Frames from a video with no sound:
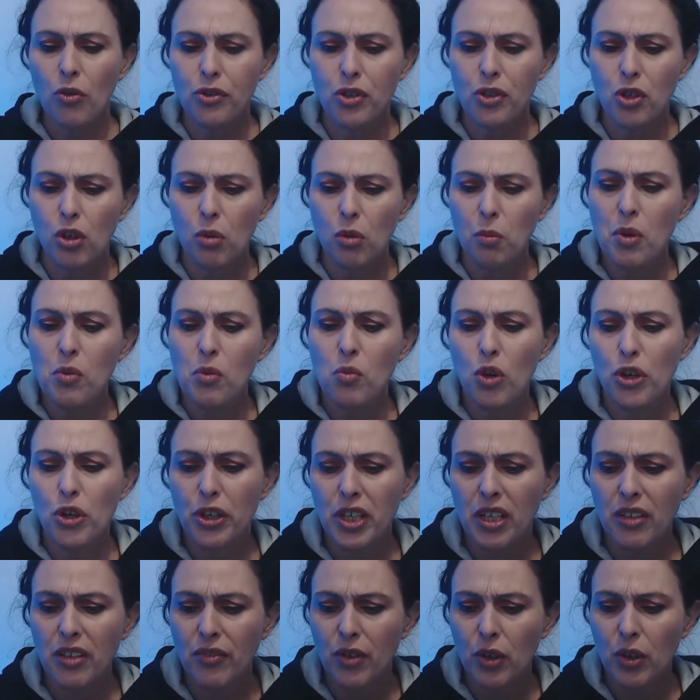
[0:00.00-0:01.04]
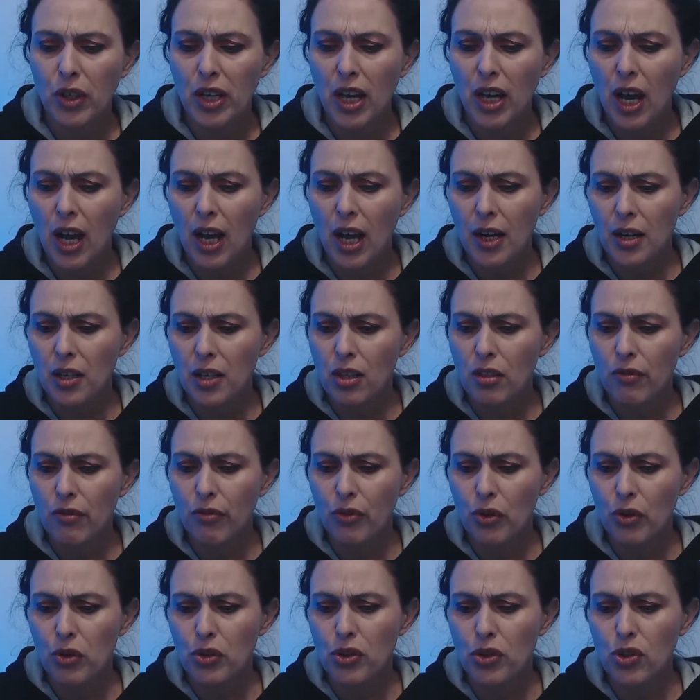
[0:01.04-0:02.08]
You could be working very hard in the
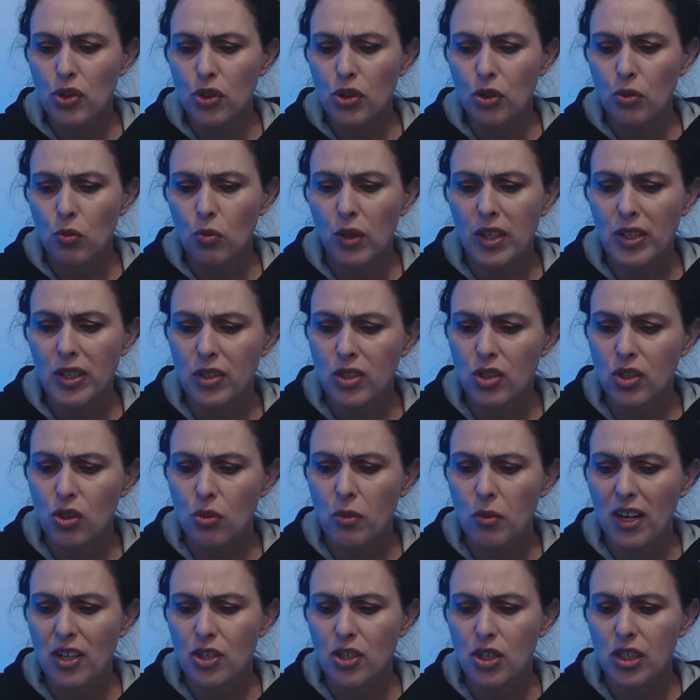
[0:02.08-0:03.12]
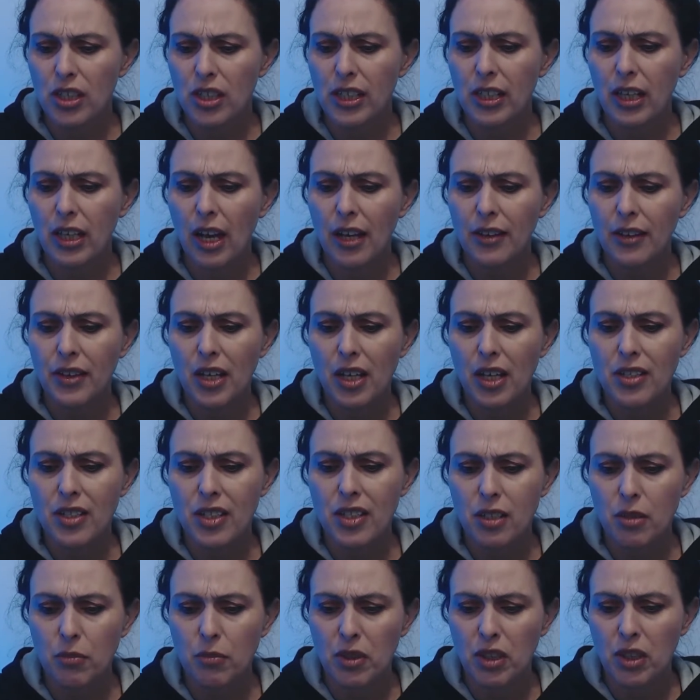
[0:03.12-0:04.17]
first 2 weeks to actually gain that
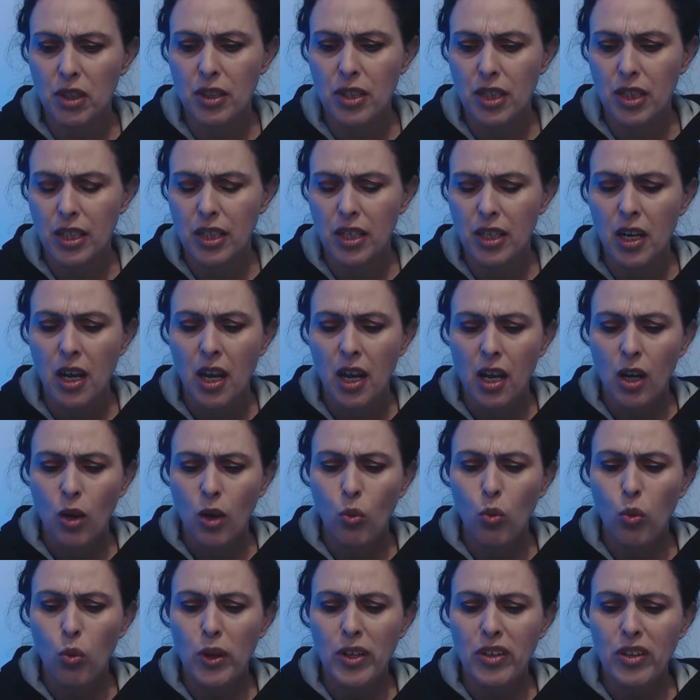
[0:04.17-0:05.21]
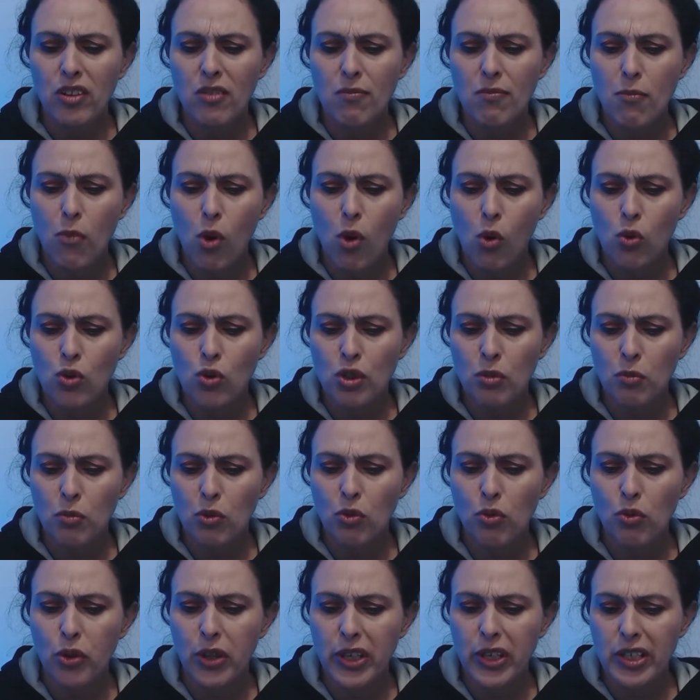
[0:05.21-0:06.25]
stability with multiple
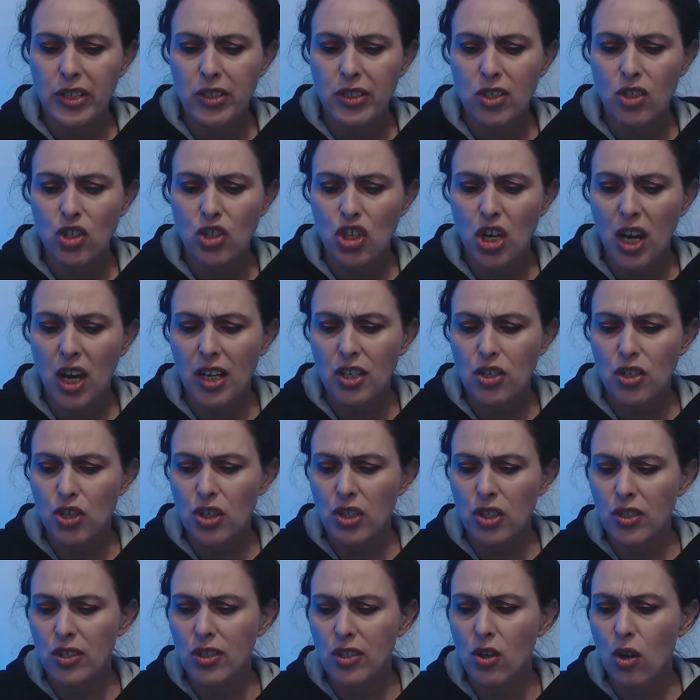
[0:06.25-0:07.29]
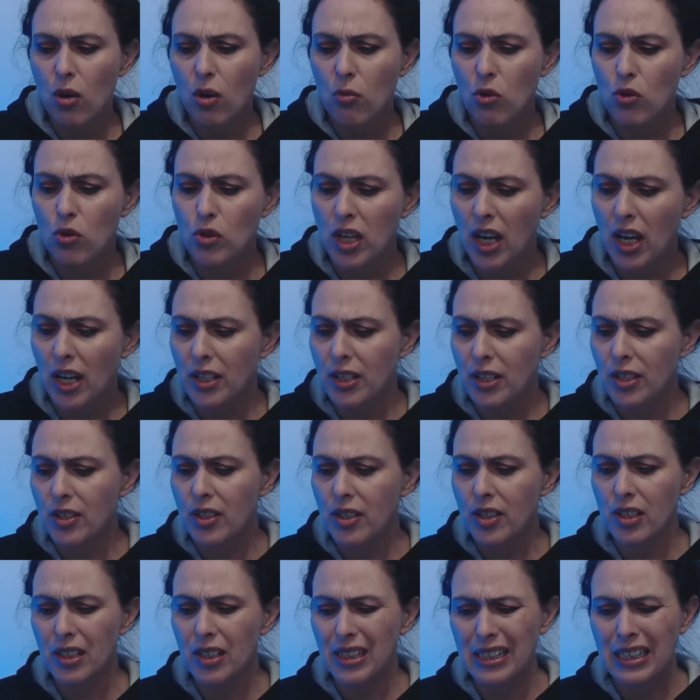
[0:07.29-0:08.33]
things changing
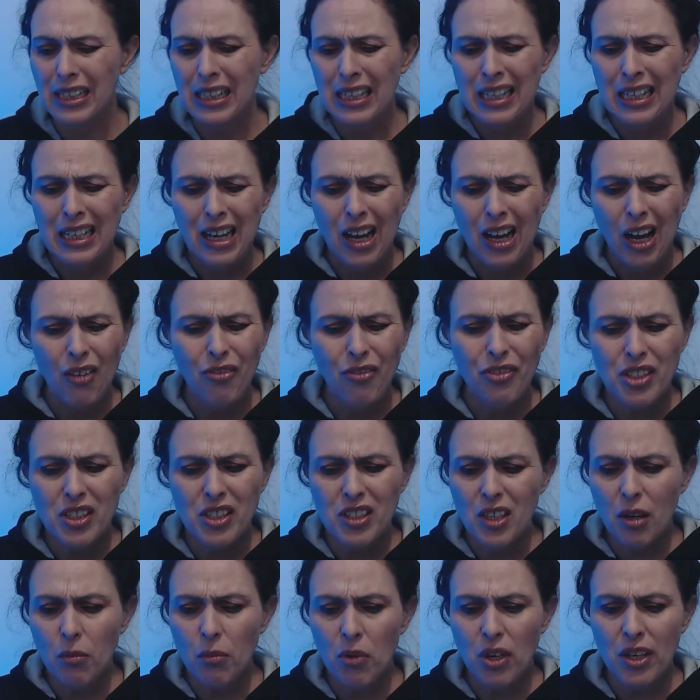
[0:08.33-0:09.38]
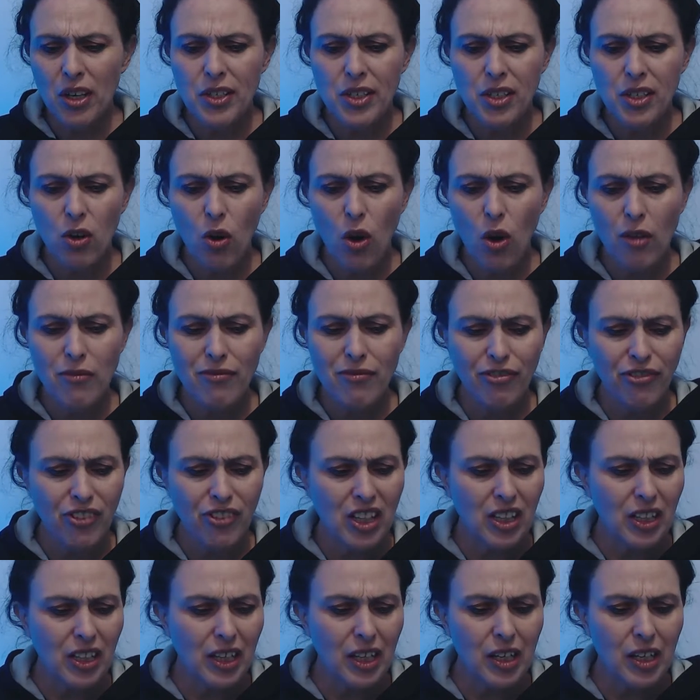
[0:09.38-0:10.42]
simultaneously. For some reason, I'm
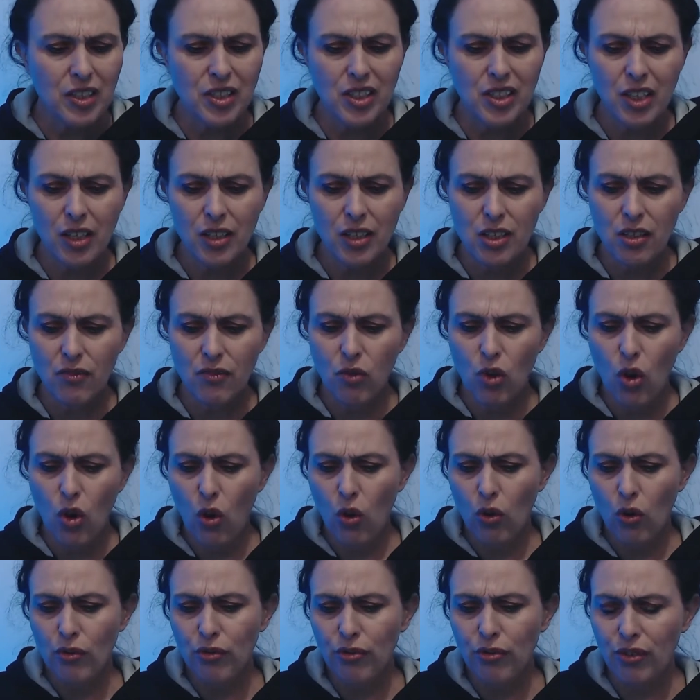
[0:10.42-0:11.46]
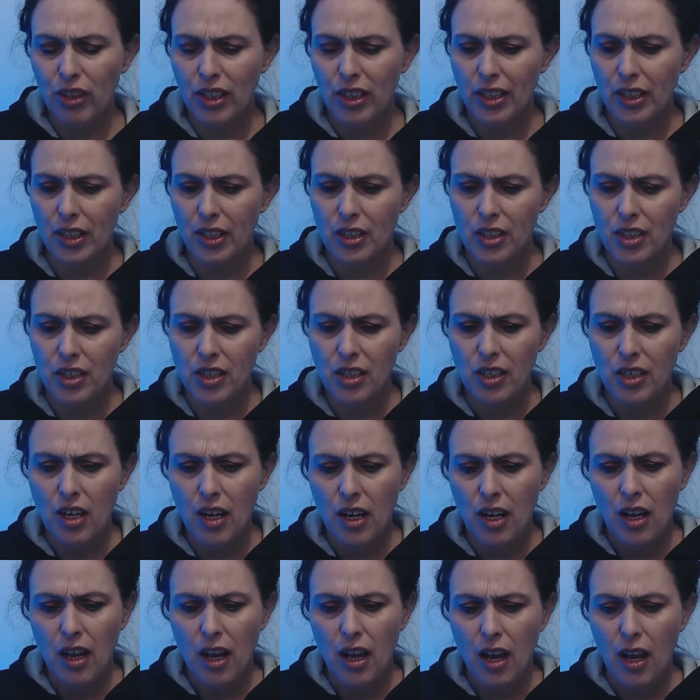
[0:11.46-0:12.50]
feeling a sense of conflict.
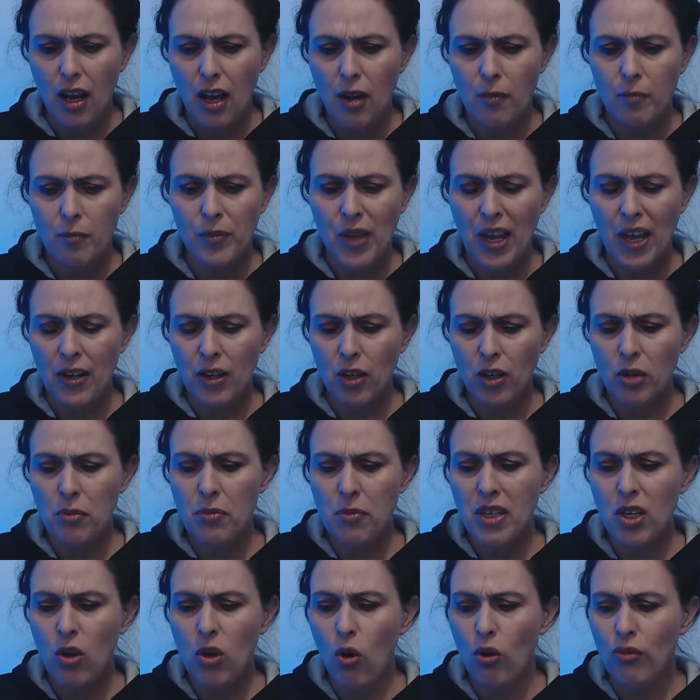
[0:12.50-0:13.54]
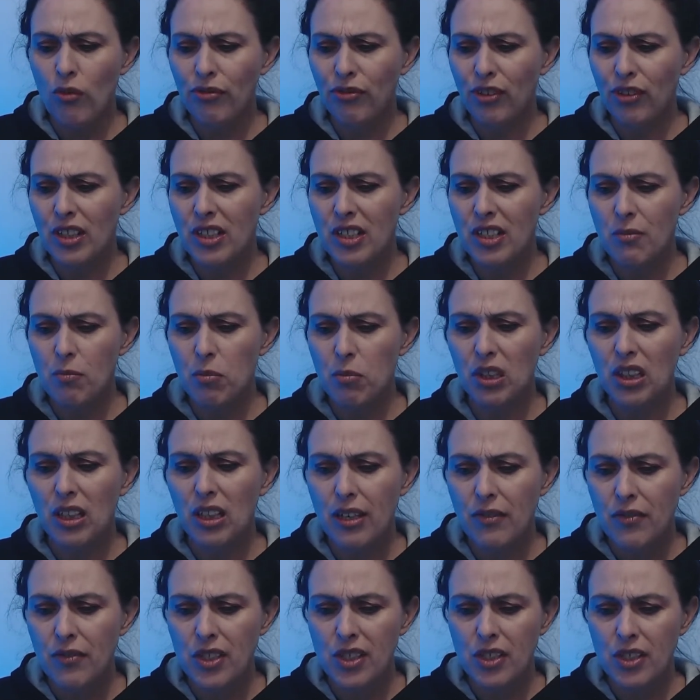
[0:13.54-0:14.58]
And it can be conflict and
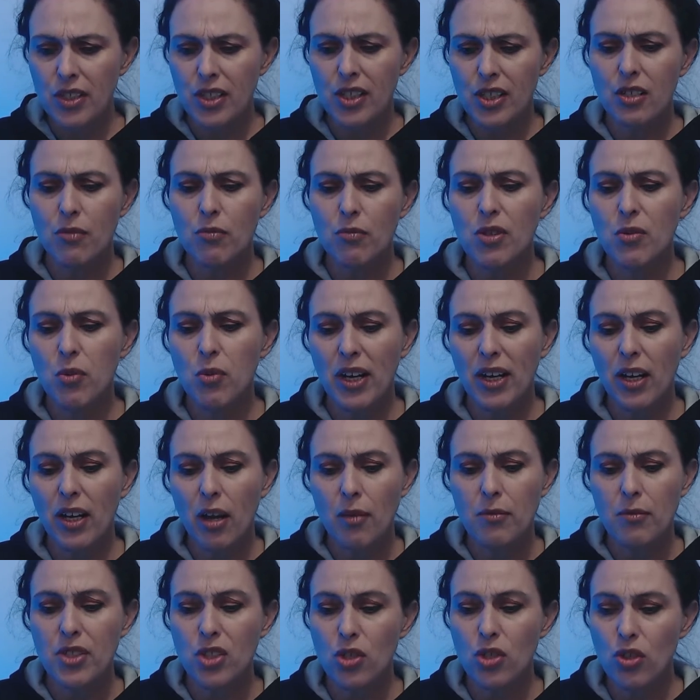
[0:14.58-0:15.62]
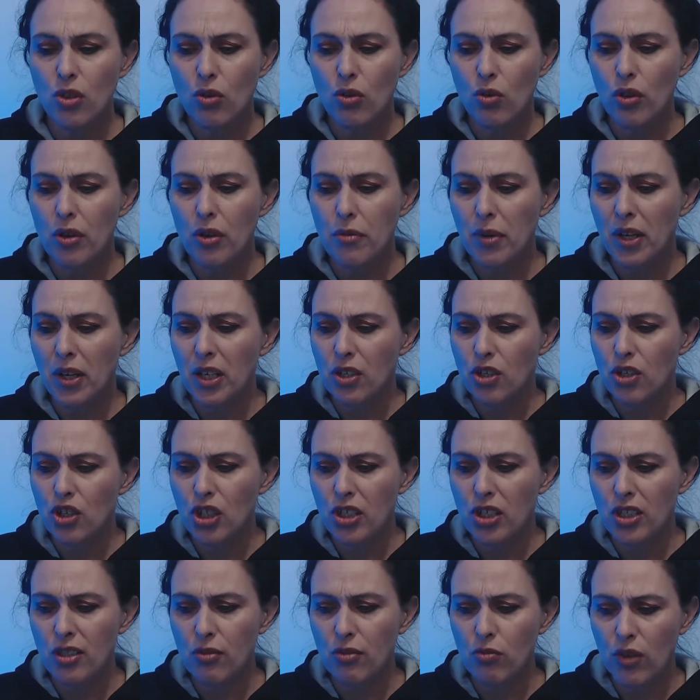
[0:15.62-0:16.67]
belief systems when it comes to the group
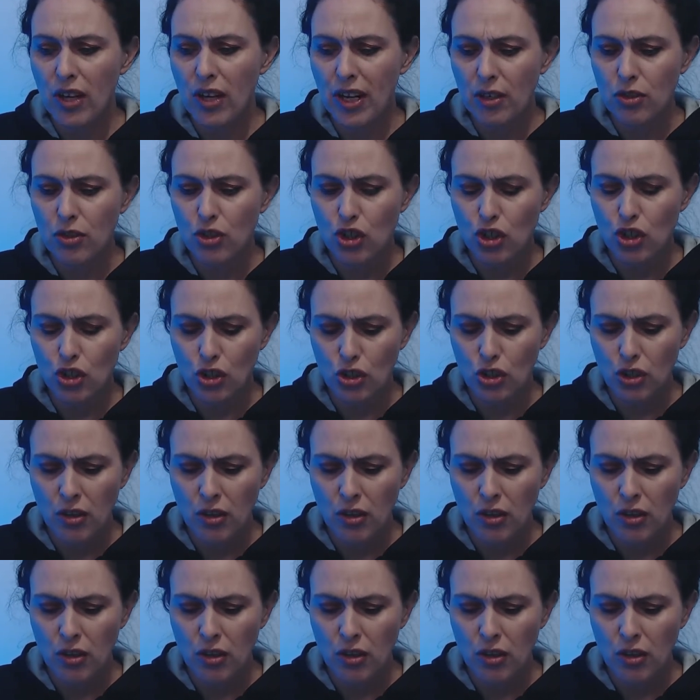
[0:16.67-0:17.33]
energies around you.